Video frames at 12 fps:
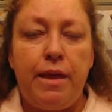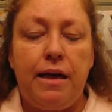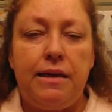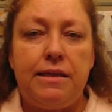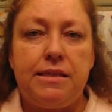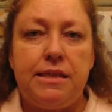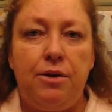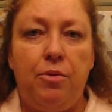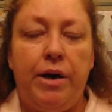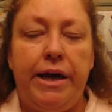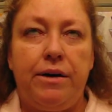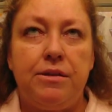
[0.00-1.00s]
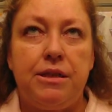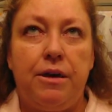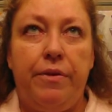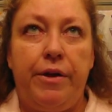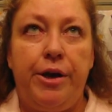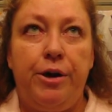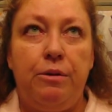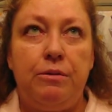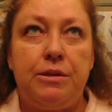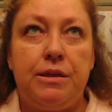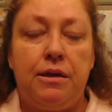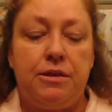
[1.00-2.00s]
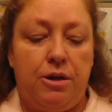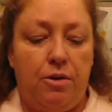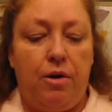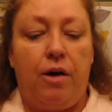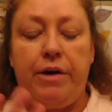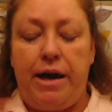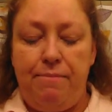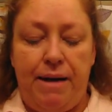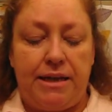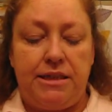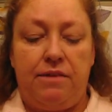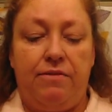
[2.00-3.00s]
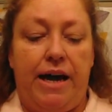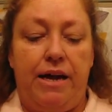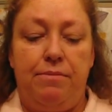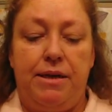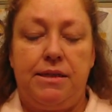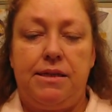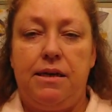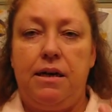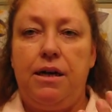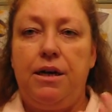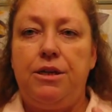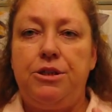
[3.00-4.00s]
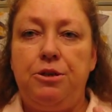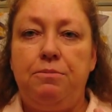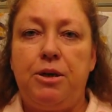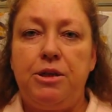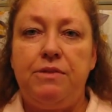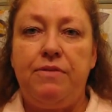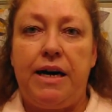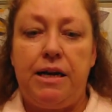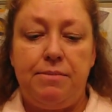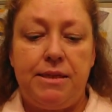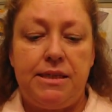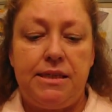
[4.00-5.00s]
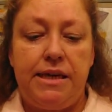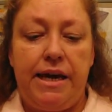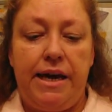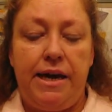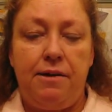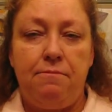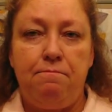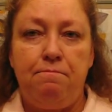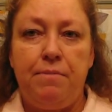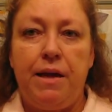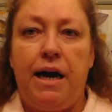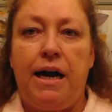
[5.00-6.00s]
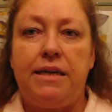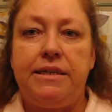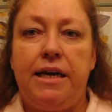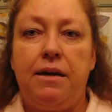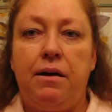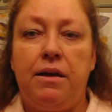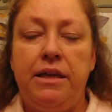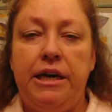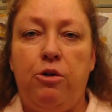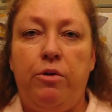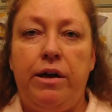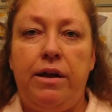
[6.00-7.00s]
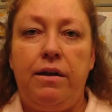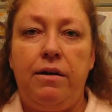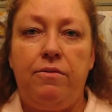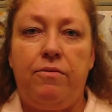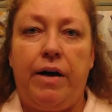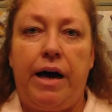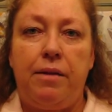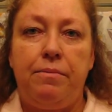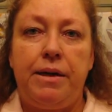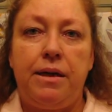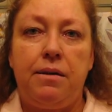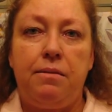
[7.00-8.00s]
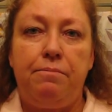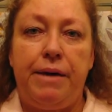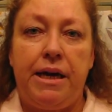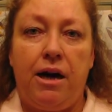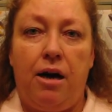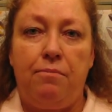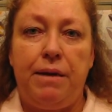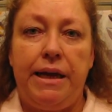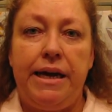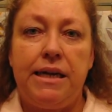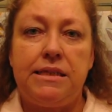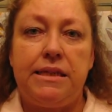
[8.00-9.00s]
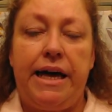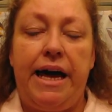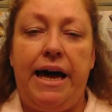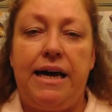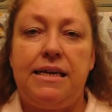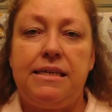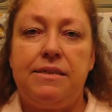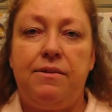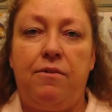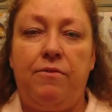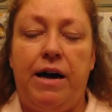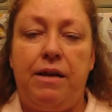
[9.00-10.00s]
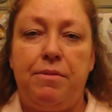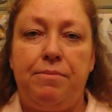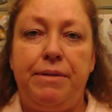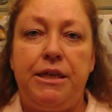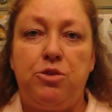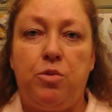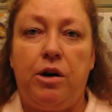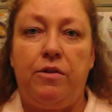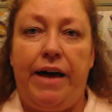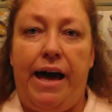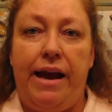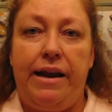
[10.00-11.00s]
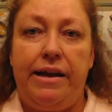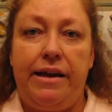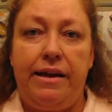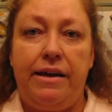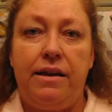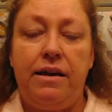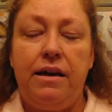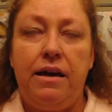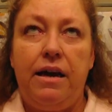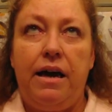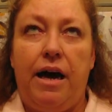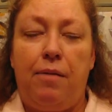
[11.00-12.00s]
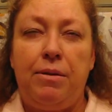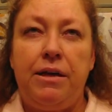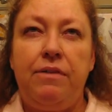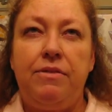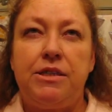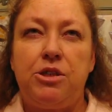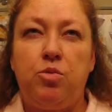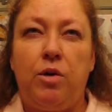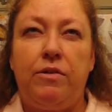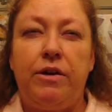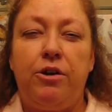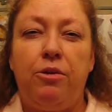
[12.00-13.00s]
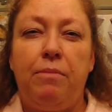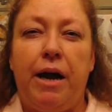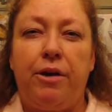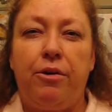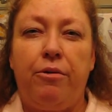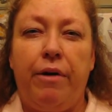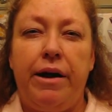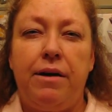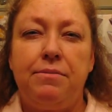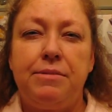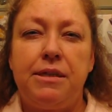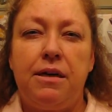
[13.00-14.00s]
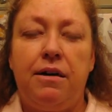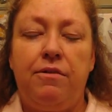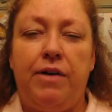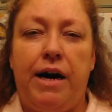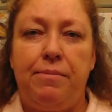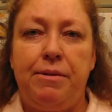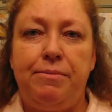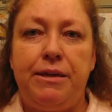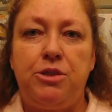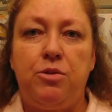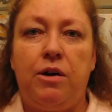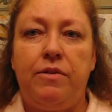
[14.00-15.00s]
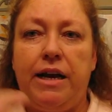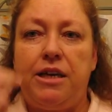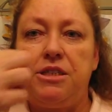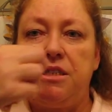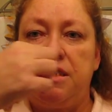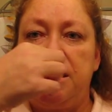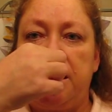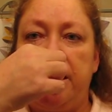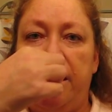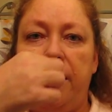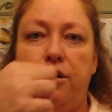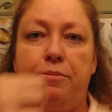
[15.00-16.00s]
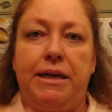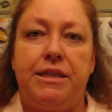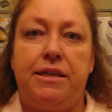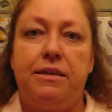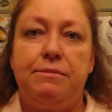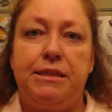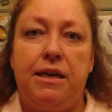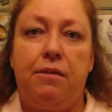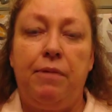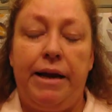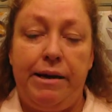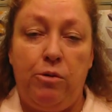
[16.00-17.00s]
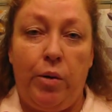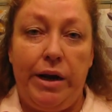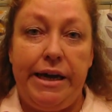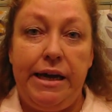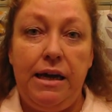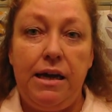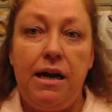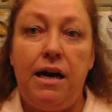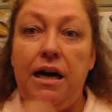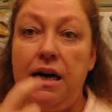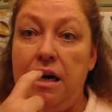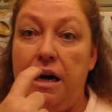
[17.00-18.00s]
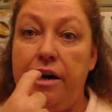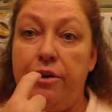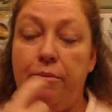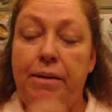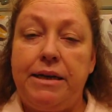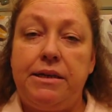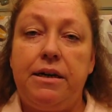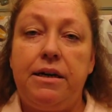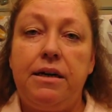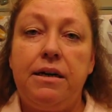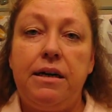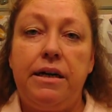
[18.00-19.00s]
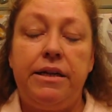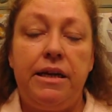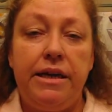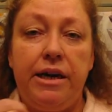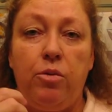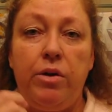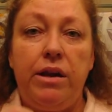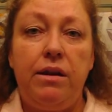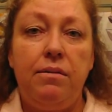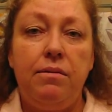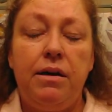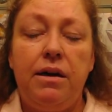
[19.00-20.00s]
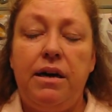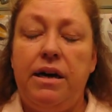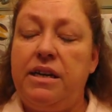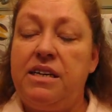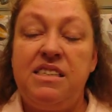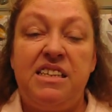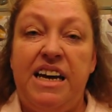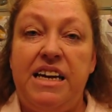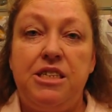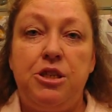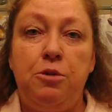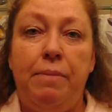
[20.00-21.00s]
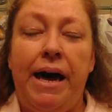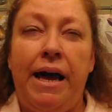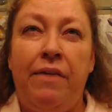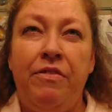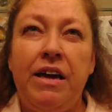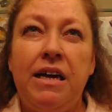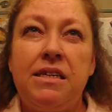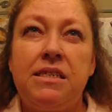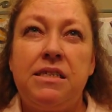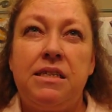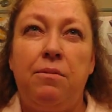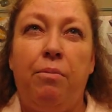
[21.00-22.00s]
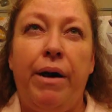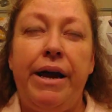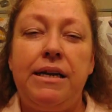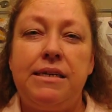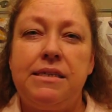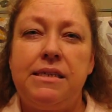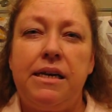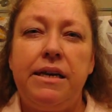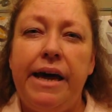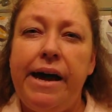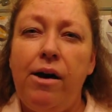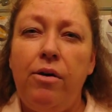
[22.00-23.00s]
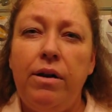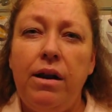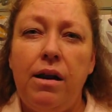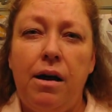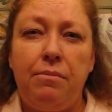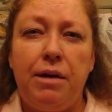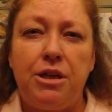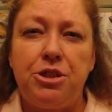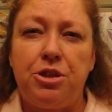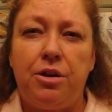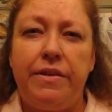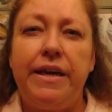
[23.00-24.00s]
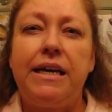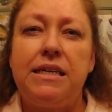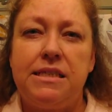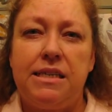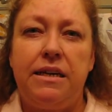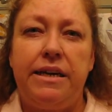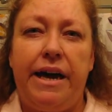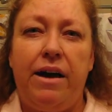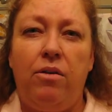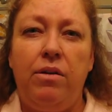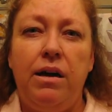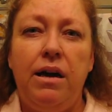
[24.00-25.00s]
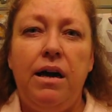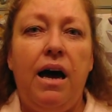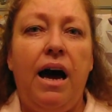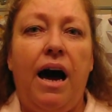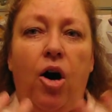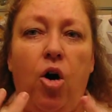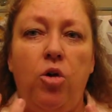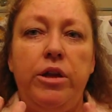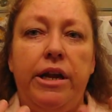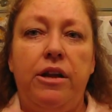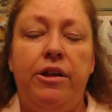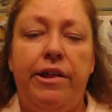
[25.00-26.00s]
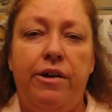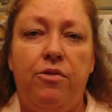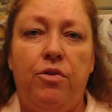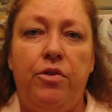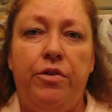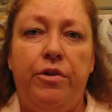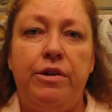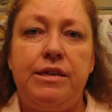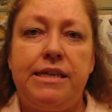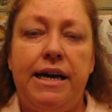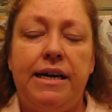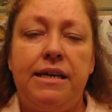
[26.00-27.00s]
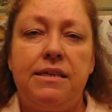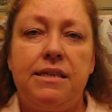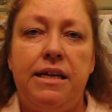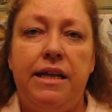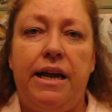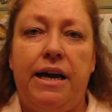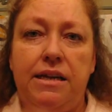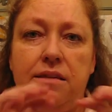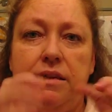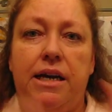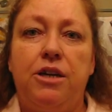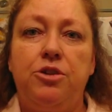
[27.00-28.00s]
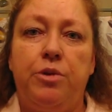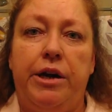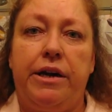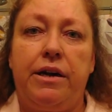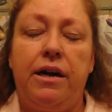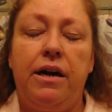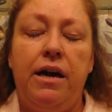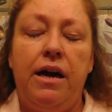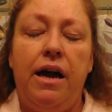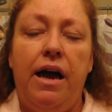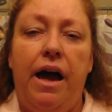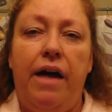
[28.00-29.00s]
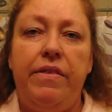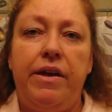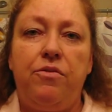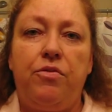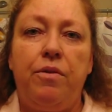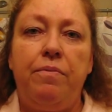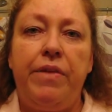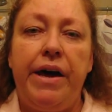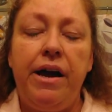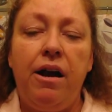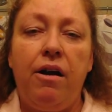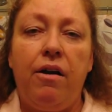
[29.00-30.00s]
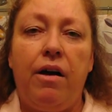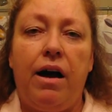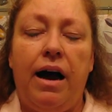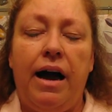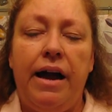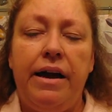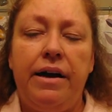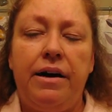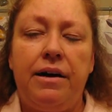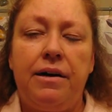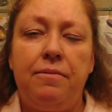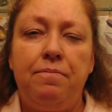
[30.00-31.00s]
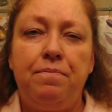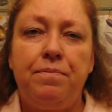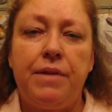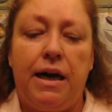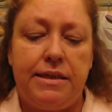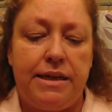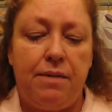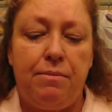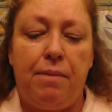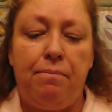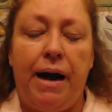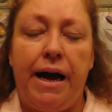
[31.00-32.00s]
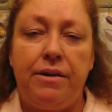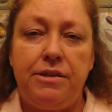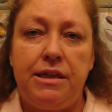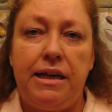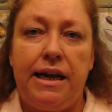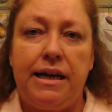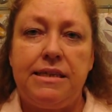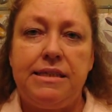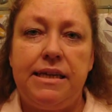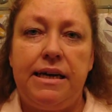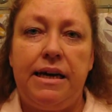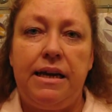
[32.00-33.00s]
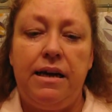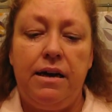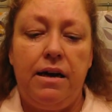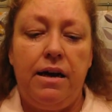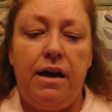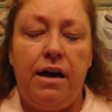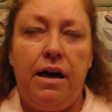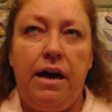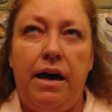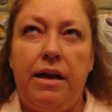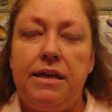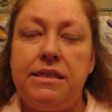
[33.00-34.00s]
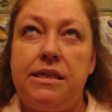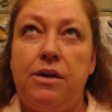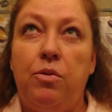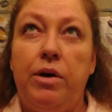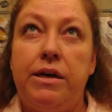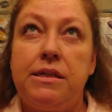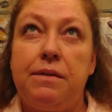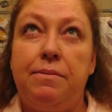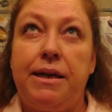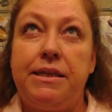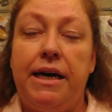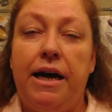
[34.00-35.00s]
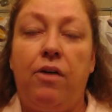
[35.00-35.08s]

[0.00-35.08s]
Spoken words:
Let's see what else on the notes. So, okay, back to the vitamins. 2 multivitamins a day. I take liquid vitamin B complex that has vitamin B12 added in it. I believe it's 1,200 micrograms of vitamin B12, and I just stick that under my tongue sublingually, under my tongue, the liquid. It doesn't taste too bad. I think it's, the brand is Sundown. I'm not sure. I think it's Sundown. I hold it under there for 30 seconds, and then I take a drink. And then from there, I take my biotin, like I said, and let's see, what else am I take?